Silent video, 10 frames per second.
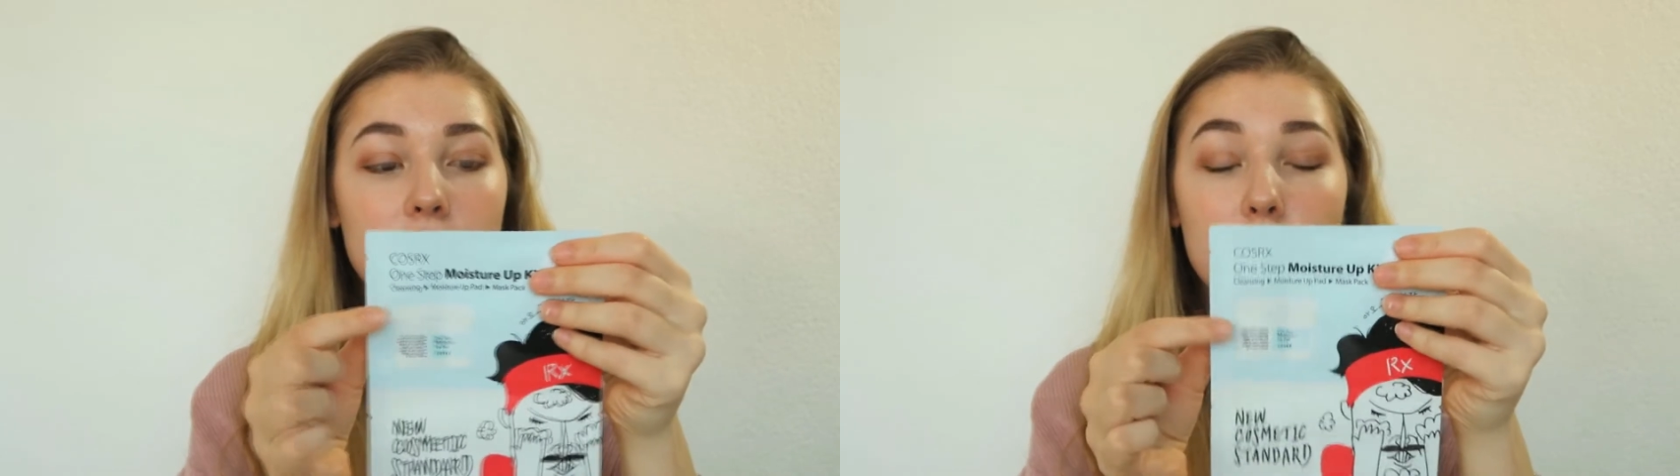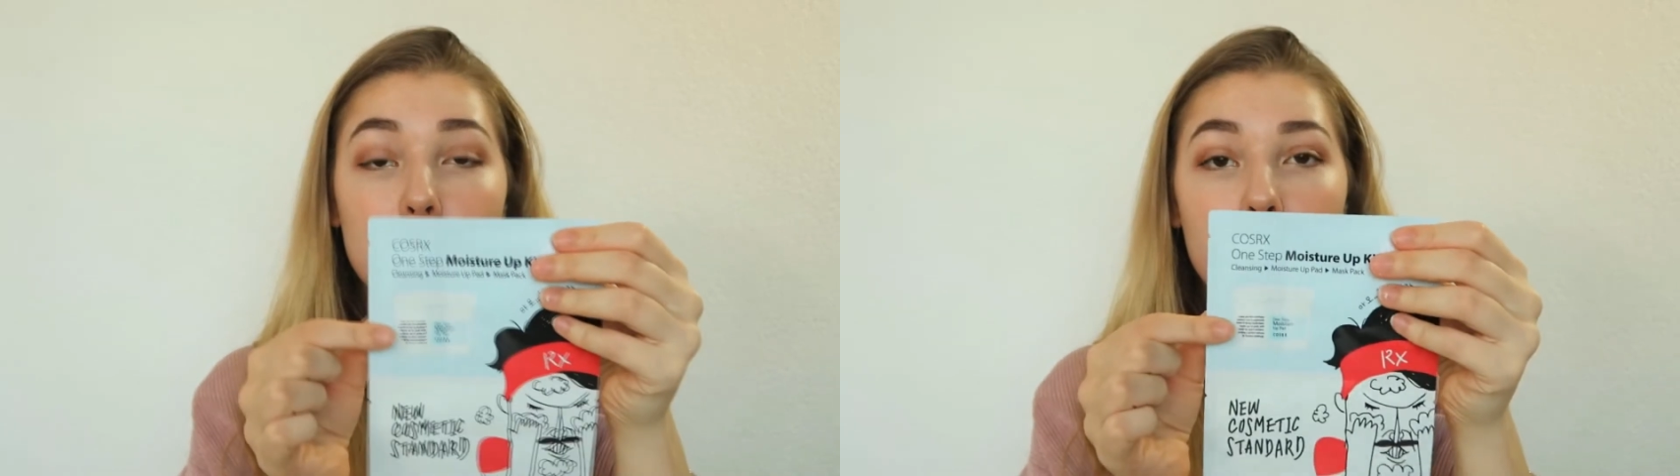
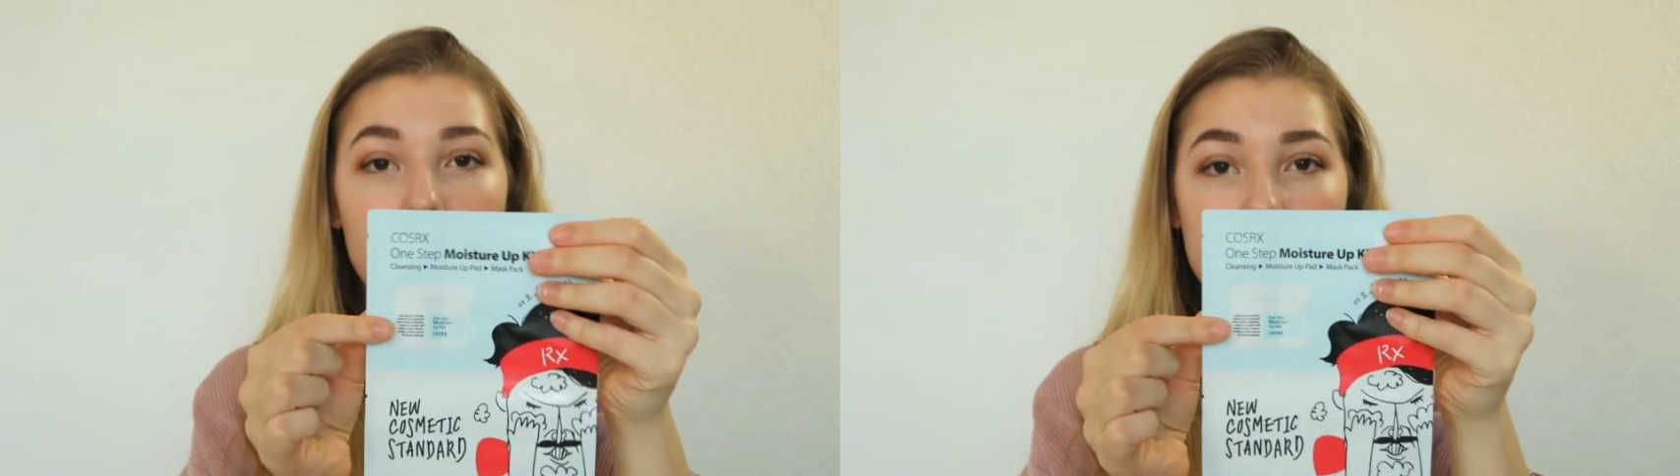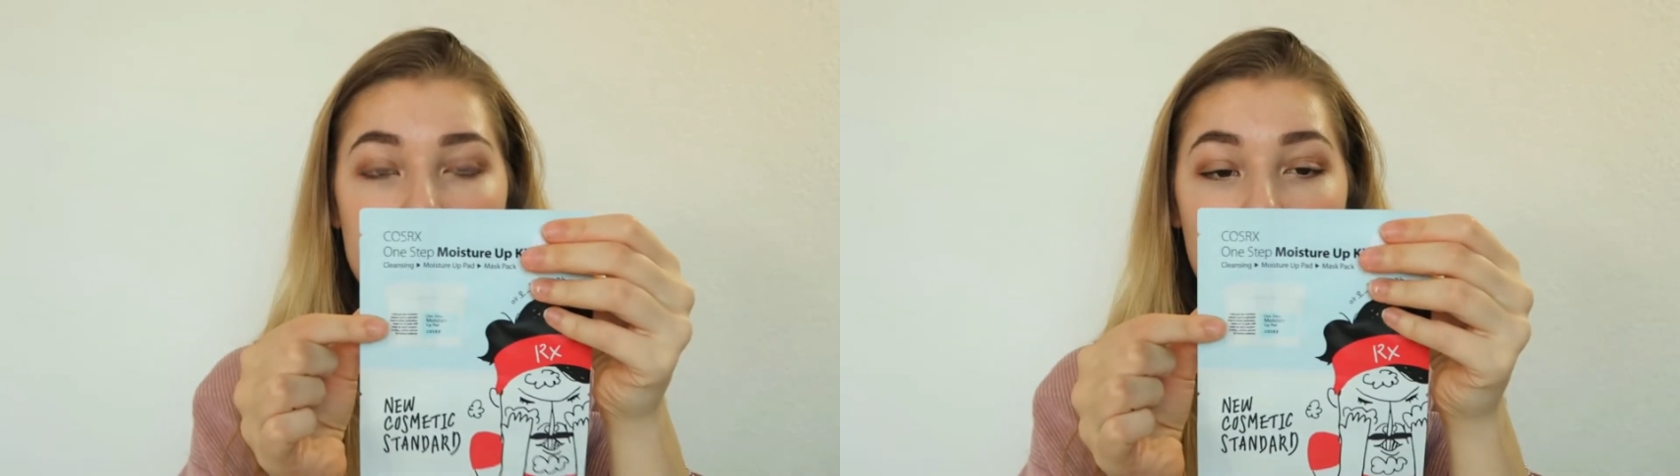Good
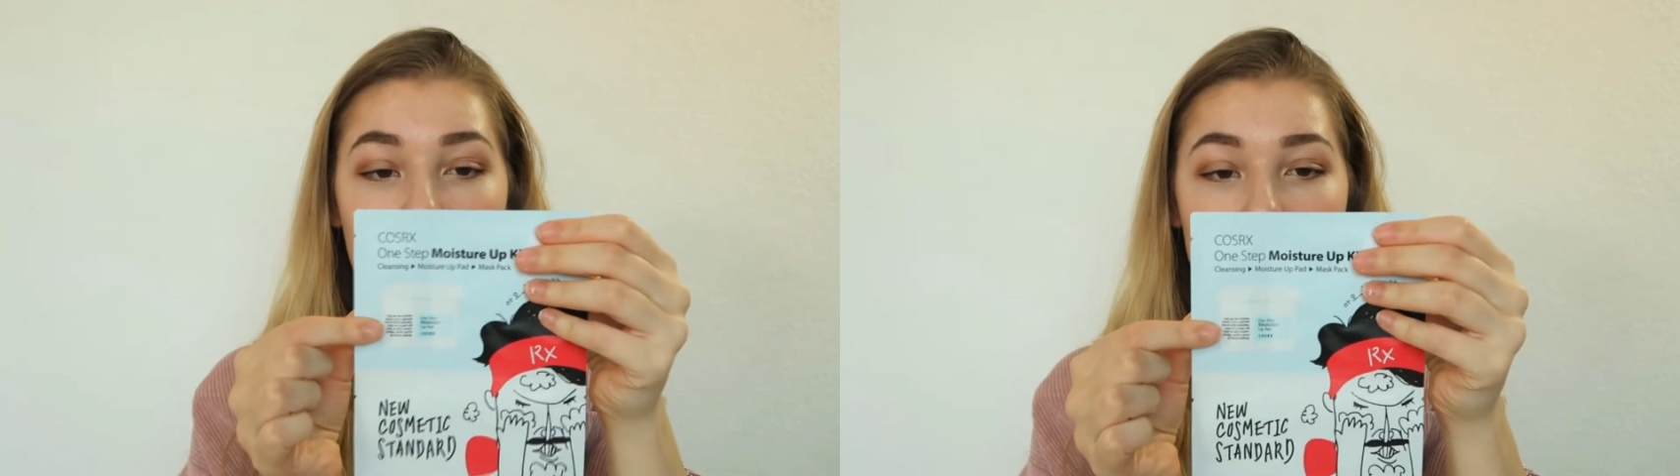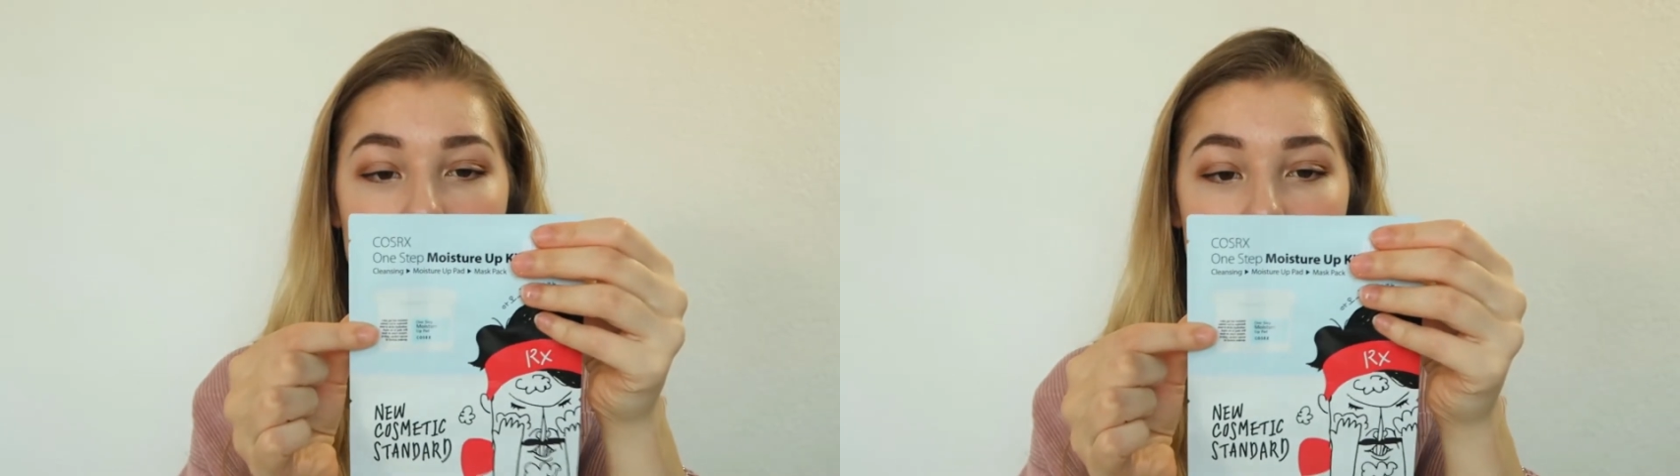Morning Gel
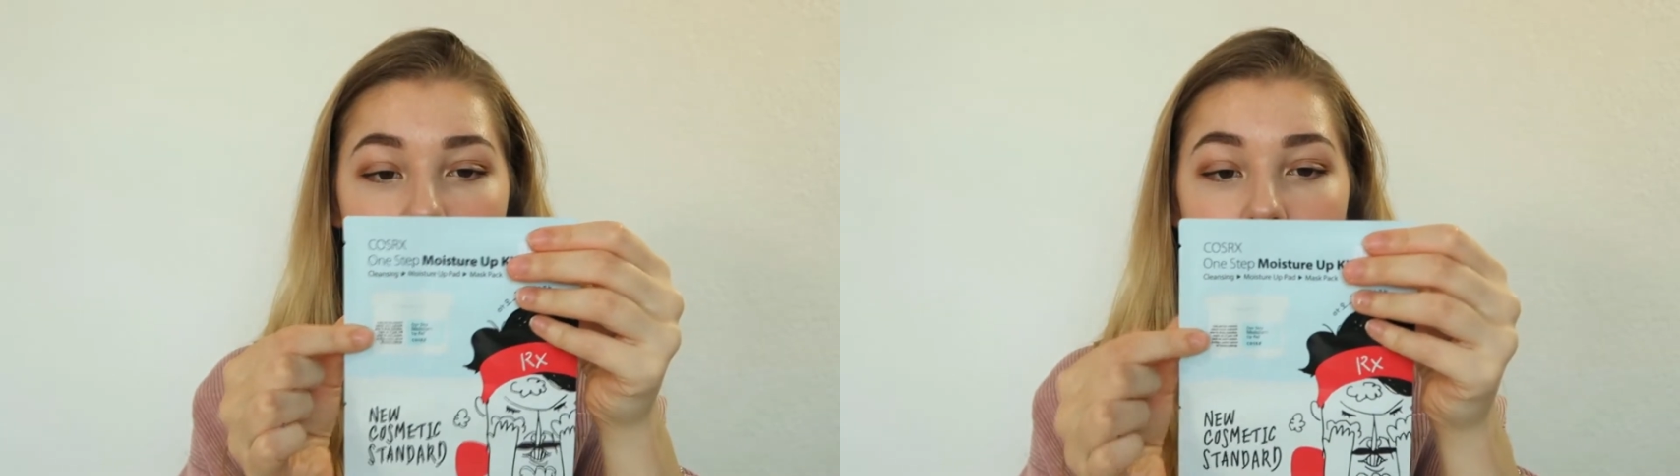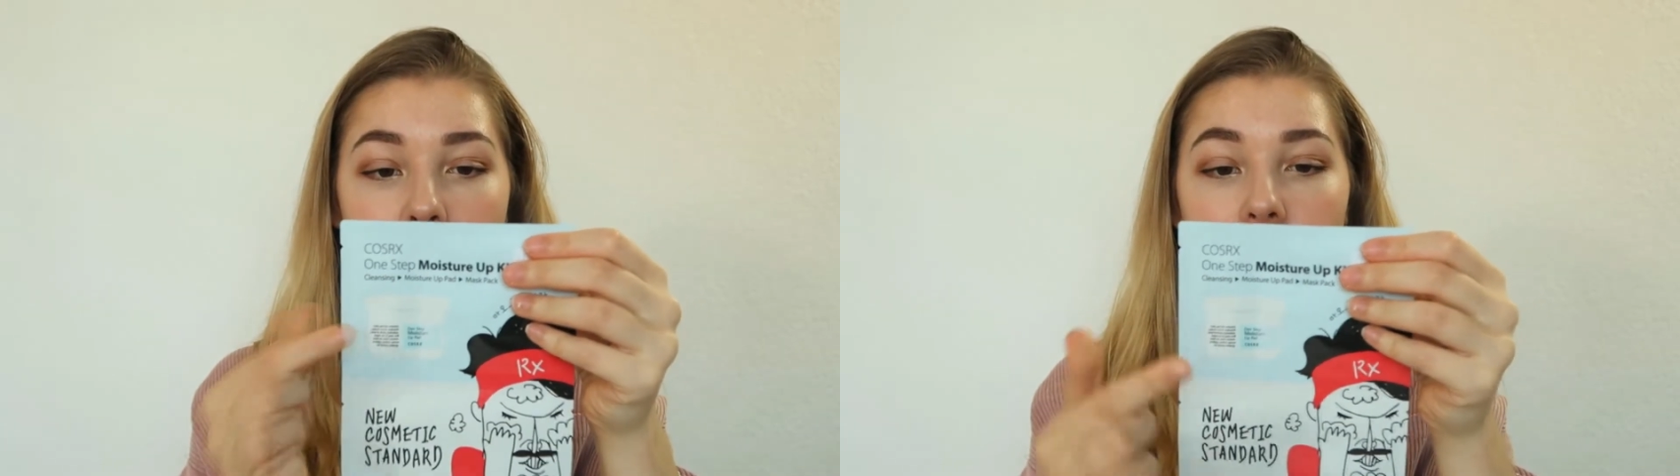
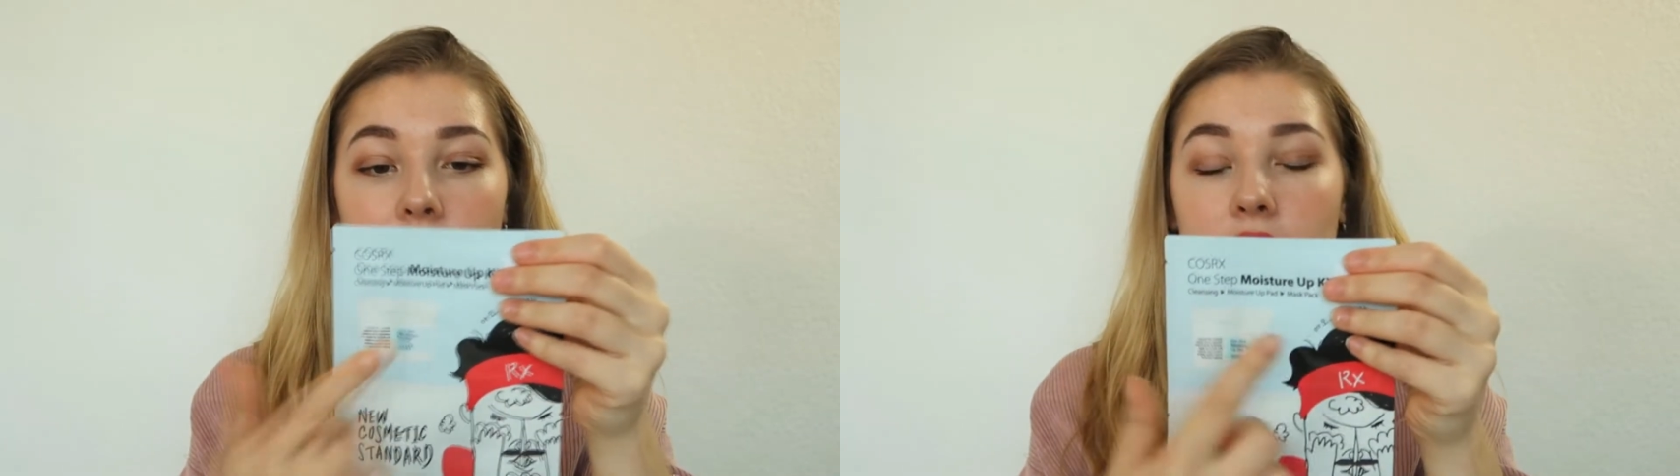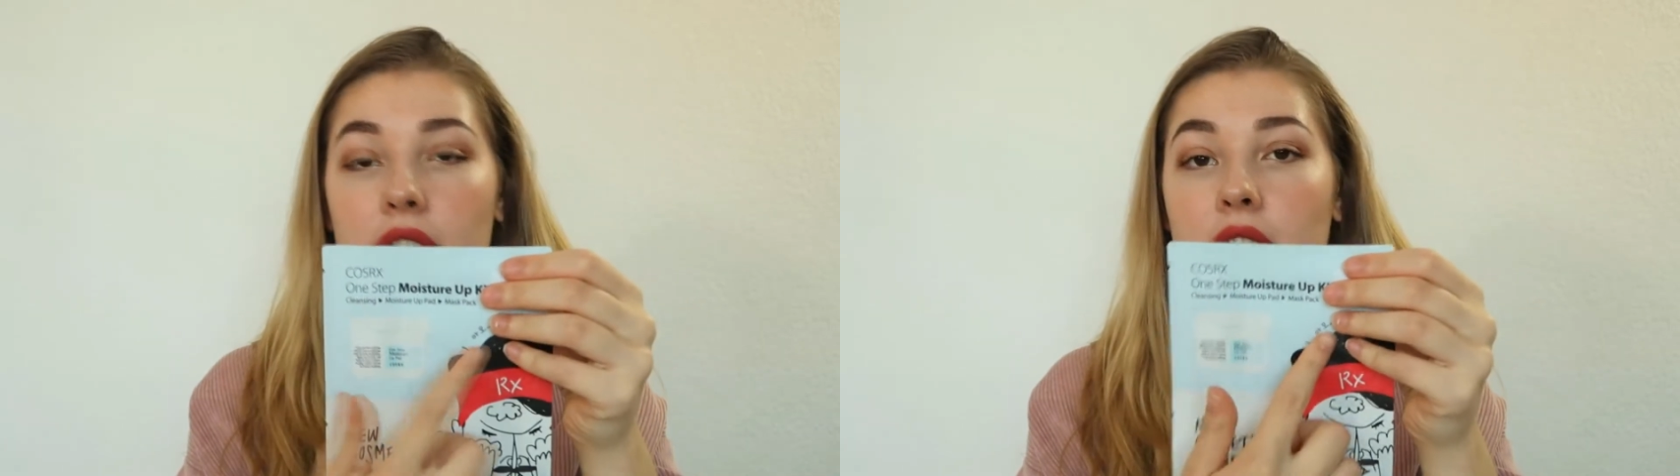Cleanser here,